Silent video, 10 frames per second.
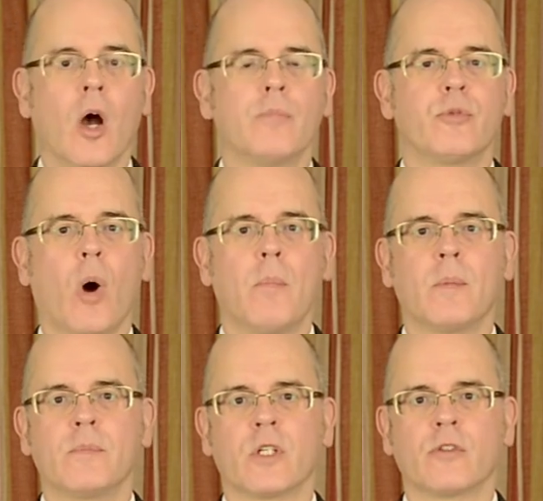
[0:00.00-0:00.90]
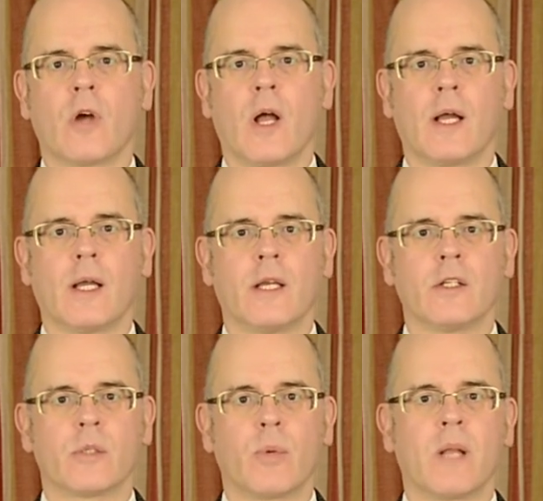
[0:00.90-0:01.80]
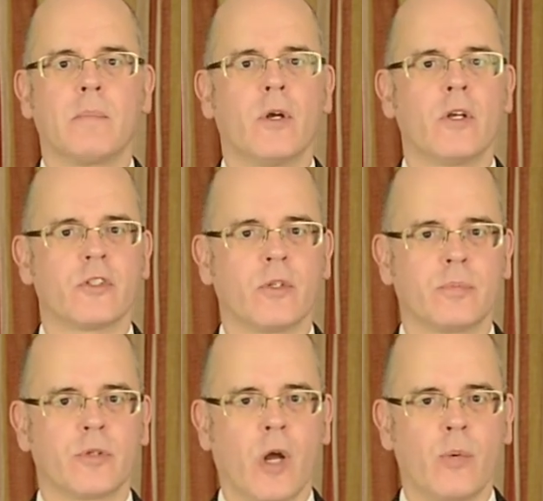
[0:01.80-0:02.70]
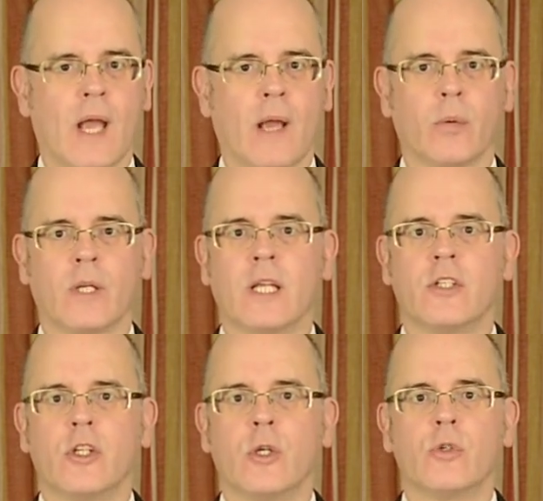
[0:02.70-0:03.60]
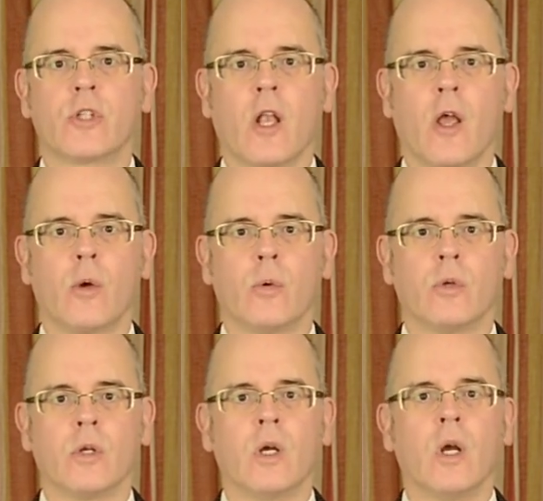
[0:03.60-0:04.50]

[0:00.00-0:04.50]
Problems arise when a personal pronoun is used alone,